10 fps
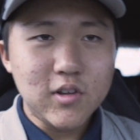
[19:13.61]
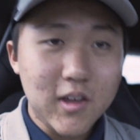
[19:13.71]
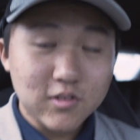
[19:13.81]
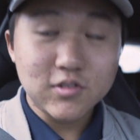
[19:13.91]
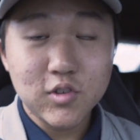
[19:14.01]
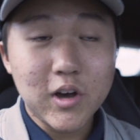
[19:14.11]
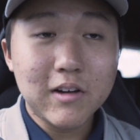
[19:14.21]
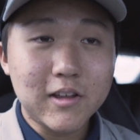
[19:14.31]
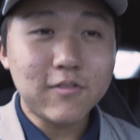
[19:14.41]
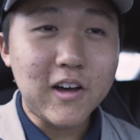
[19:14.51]
And you still
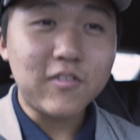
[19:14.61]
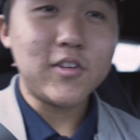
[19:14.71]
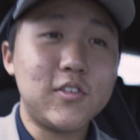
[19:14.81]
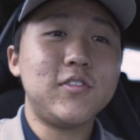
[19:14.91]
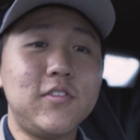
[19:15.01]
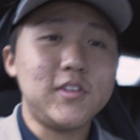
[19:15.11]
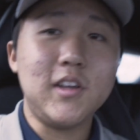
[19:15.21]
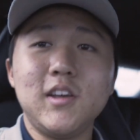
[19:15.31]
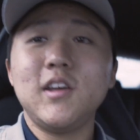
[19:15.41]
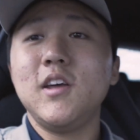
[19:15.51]
have that
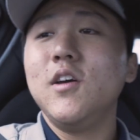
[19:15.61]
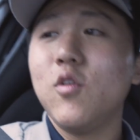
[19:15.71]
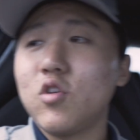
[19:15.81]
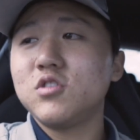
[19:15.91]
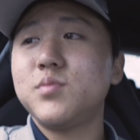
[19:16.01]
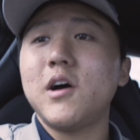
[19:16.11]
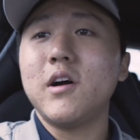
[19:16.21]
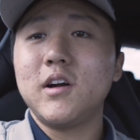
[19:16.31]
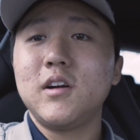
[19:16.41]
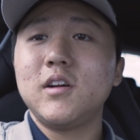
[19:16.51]
550
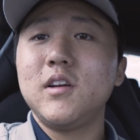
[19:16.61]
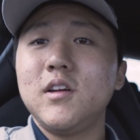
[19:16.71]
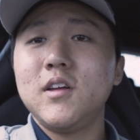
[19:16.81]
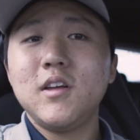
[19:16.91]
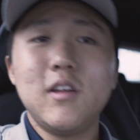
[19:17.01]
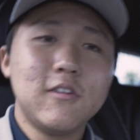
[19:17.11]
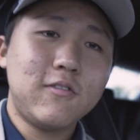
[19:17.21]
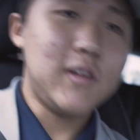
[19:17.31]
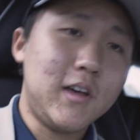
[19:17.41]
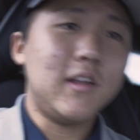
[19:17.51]
horsepower,
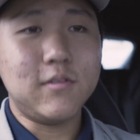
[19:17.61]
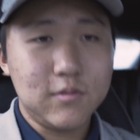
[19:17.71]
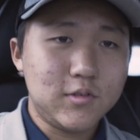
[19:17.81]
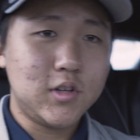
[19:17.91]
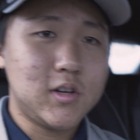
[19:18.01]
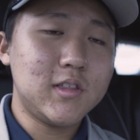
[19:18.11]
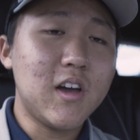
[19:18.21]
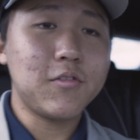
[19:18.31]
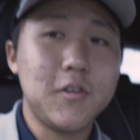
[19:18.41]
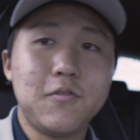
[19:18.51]
and you could
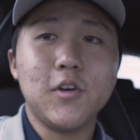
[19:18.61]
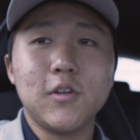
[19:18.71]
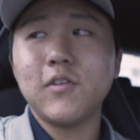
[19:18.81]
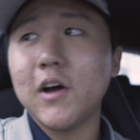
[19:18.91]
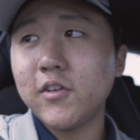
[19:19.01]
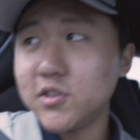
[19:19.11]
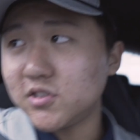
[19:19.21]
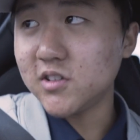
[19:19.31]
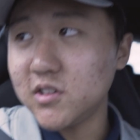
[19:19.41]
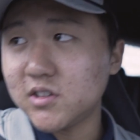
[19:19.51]
definitely feel the
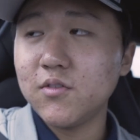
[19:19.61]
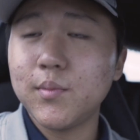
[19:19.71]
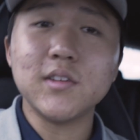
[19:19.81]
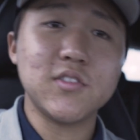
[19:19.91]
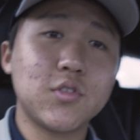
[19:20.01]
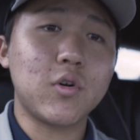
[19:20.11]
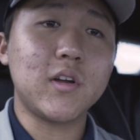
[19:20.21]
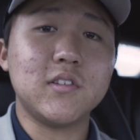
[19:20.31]
567 pounds of torque